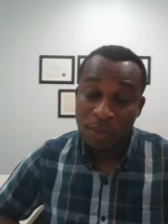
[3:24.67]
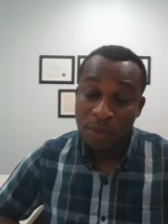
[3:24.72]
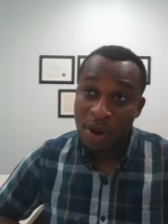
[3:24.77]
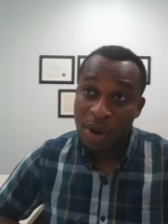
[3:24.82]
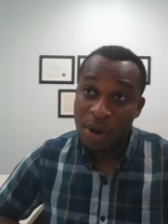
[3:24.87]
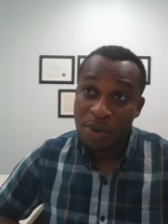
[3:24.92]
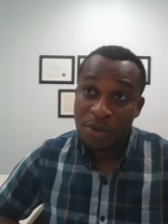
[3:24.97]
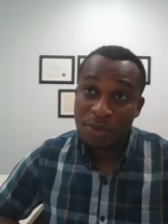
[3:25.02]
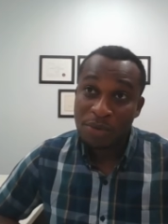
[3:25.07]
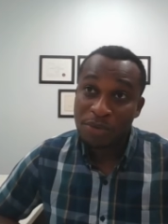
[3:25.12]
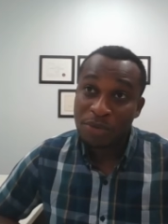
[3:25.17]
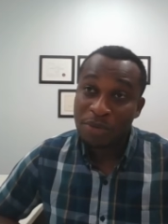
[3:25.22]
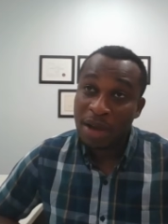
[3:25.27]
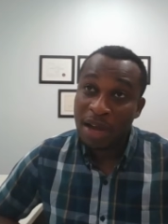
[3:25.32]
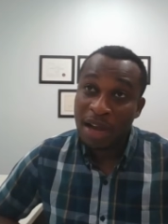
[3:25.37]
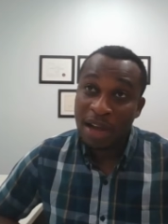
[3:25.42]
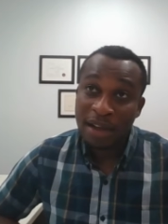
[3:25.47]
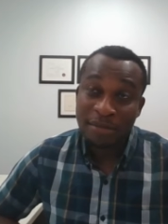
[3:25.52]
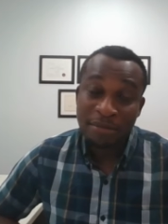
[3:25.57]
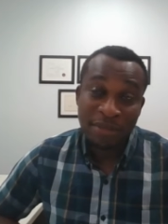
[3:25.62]
Well,
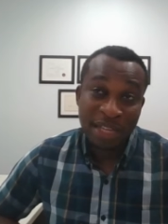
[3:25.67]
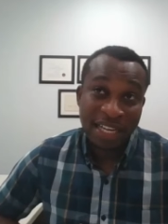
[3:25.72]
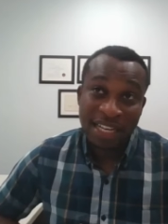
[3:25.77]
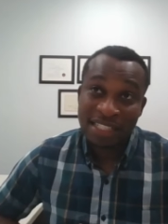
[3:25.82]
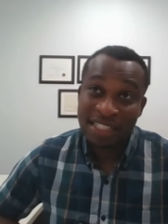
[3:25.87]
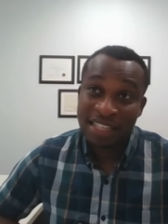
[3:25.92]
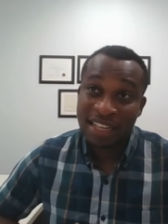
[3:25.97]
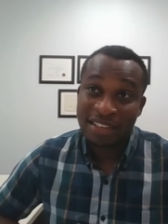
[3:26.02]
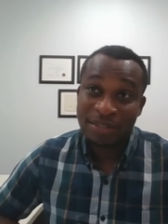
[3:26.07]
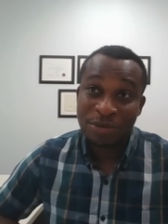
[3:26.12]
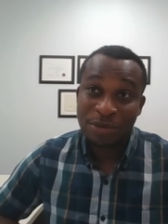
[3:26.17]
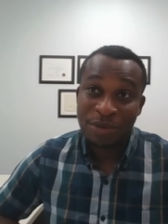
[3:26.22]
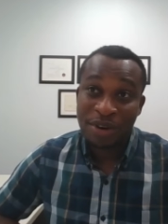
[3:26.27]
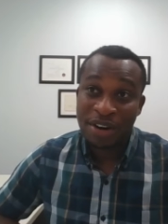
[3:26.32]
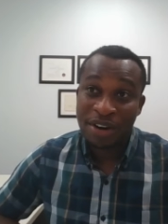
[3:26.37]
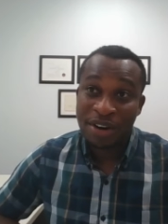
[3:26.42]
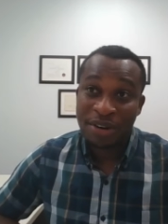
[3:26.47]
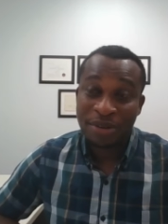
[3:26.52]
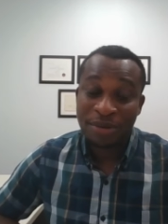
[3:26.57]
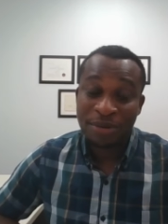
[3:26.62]
like I said,
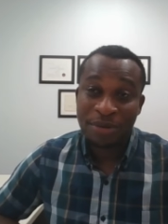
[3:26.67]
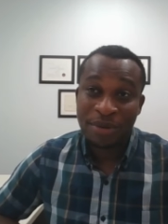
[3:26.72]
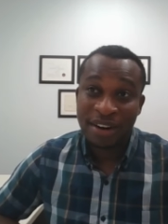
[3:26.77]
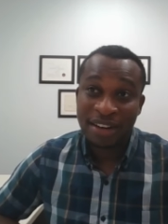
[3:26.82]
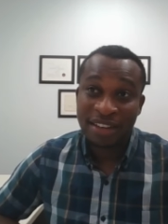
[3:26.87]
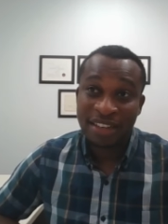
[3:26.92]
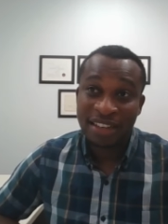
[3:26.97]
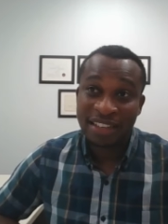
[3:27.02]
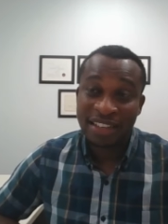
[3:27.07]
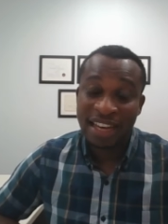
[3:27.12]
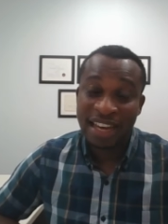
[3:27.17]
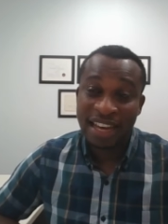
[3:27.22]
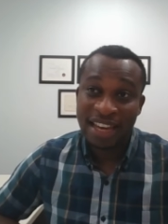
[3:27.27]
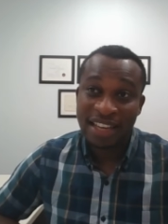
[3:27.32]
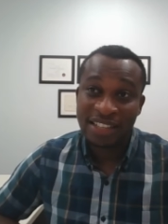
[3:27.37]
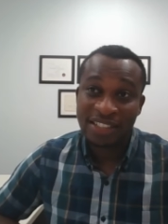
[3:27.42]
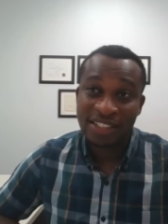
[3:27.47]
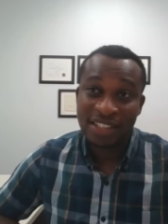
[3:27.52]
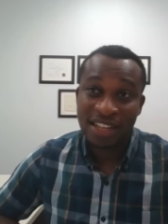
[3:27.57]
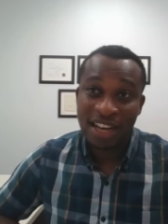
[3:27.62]
we're, we're in an
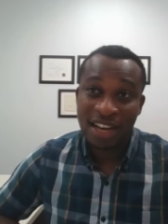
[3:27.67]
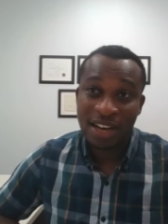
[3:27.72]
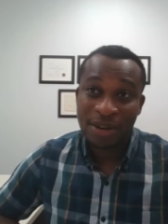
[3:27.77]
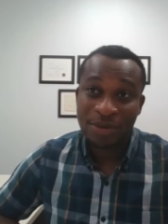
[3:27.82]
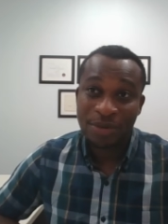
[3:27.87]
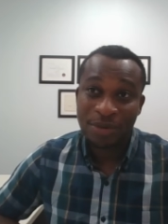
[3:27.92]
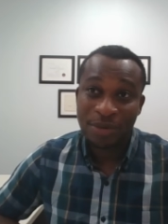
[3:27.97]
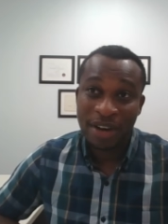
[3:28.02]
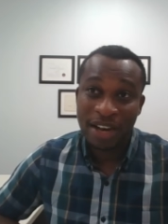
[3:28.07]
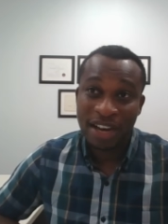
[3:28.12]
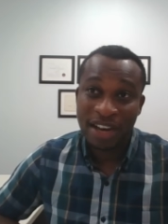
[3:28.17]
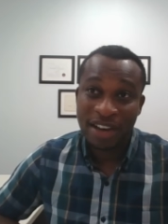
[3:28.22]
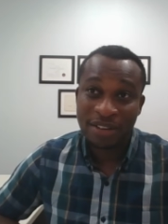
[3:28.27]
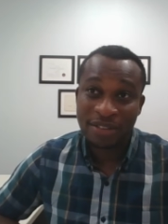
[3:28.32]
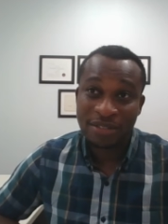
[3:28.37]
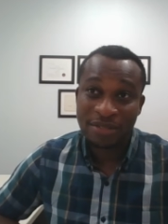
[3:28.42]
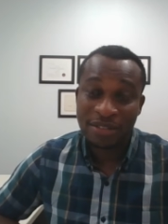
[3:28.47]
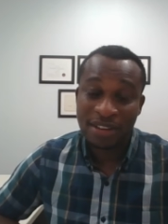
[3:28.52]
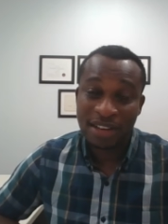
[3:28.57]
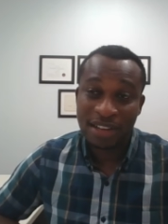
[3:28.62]
age now where
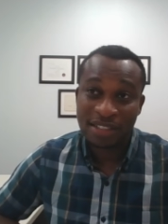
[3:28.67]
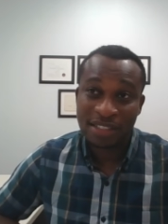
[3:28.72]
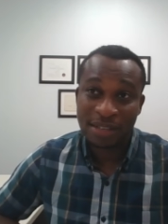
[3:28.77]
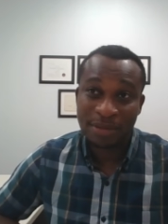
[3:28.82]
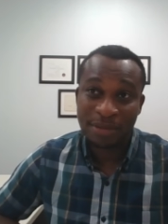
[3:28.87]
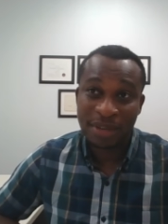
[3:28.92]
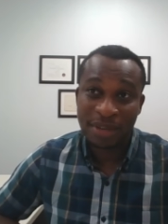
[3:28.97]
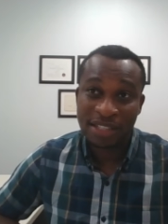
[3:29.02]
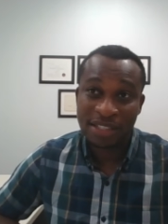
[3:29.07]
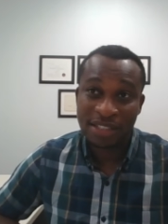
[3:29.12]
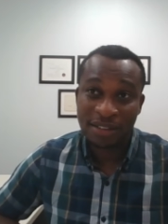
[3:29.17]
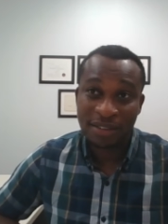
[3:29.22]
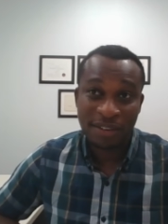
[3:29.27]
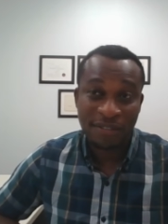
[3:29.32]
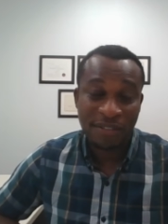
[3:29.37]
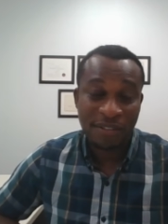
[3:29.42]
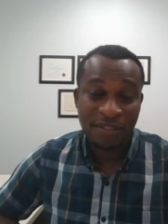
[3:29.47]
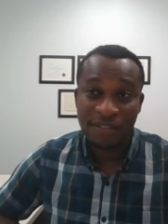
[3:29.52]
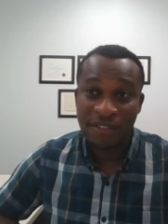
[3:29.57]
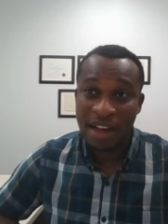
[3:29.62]
customers or
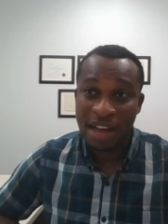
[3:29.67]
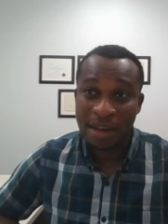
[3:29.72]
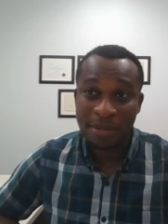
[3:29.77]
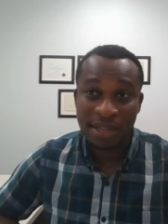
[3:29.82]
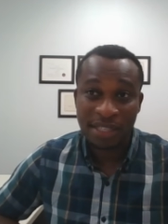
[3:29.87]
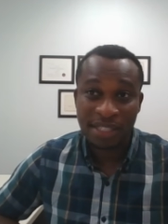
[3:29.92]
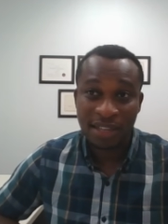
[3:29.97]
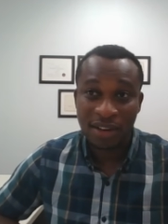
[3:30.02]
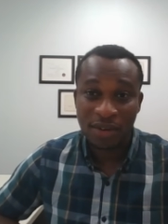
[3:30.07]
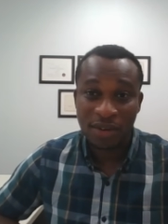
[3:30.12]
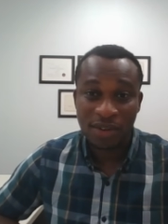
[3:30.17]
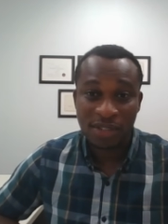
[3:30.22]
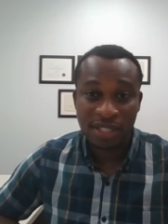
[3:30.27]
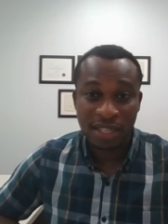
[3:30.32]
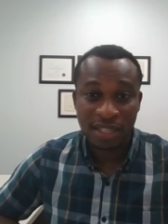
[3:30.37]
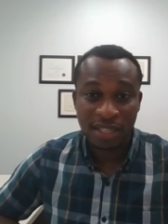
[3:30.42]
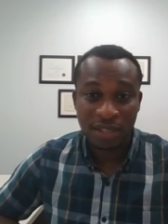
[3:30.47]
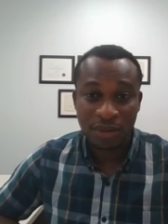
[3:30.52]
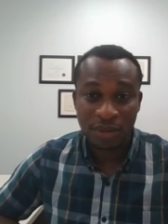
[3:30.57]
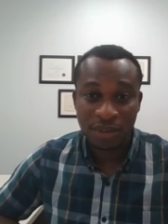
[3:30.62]
farmers are
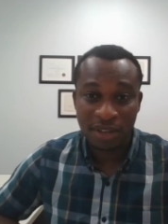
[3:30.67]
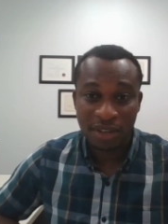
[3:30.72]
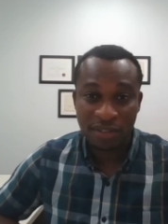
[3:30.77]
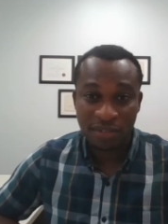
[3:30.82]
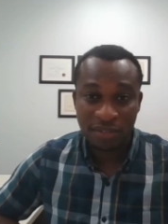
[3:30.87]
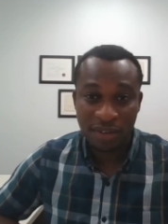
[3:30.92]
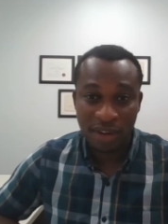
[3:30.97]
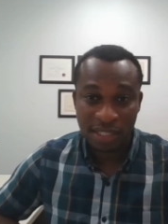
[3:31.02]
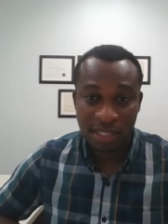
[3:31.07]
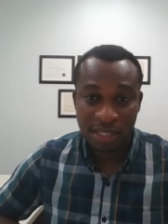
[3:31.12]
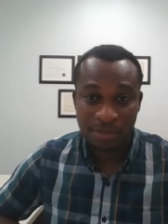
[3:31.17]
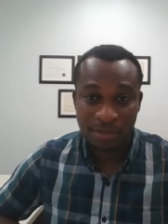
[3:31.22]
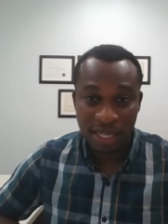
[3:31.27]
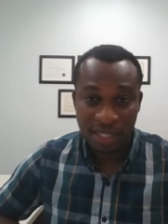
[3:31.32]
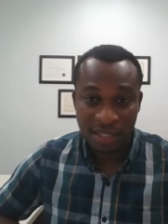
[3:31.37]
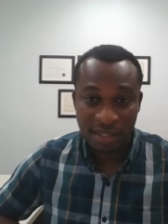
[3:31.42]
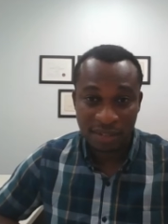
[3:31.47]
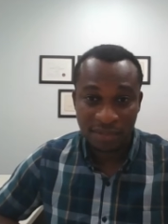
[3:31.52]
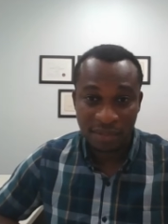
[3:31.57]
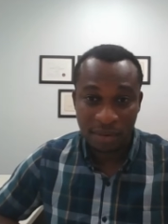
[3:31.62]
constantly looking for as
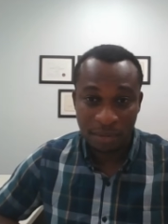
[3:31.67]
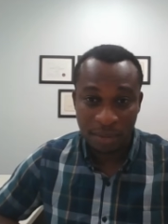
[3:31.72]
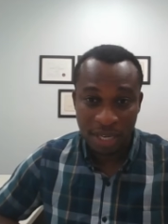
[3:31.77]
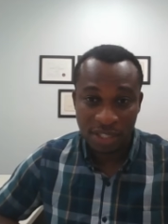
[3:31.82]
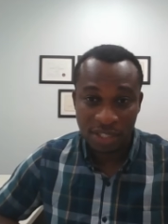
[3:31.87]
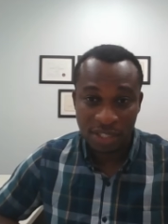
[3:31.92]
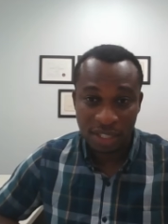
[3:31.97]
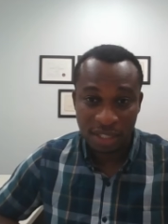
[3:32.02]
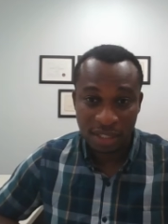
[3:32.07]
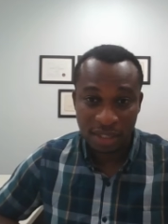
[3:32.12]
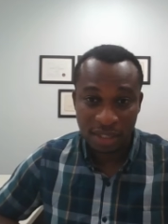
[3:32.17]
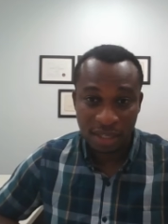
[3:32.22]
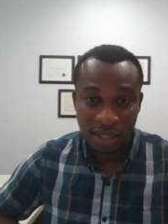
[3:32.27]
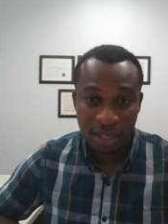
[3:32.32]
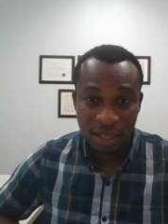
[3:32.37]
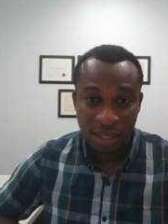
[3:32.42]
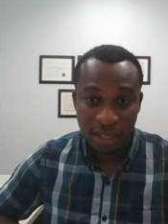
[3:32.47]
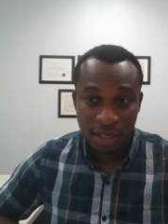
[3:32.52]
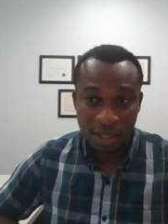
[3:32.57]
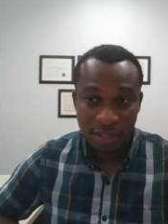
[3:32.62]
much information
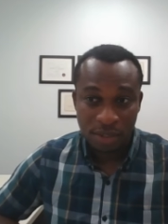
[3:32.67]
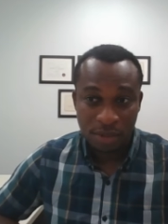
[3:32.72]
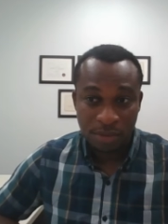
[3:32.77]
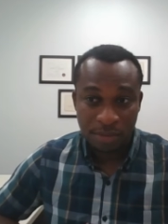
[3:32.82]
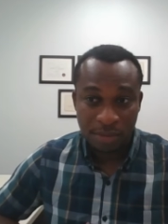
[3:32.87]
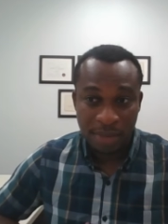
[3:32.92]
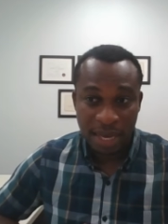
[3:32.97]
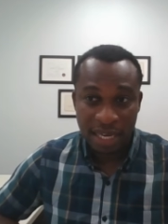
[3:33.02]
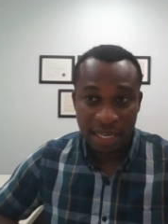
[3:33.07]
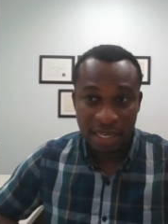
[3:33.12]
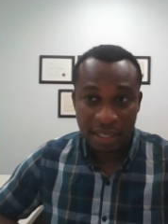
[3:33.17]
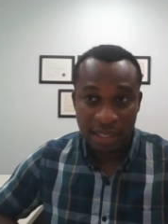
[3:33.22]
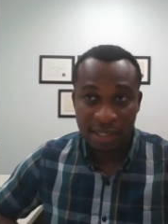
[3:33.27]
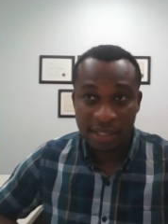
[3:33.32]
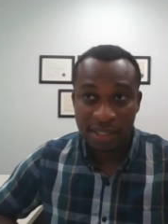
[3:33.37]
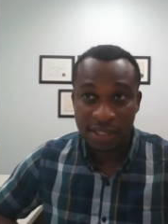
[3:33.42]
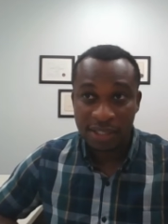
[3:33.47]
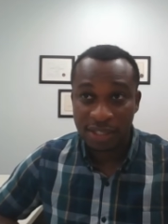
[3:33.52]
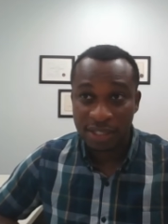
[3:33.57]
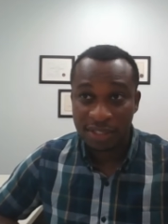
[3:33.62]
to make
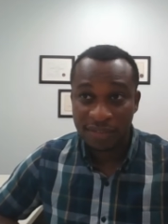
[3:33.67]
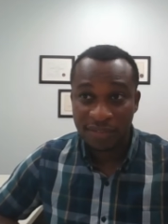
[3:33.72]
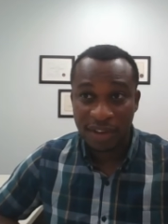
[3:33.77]
decisions.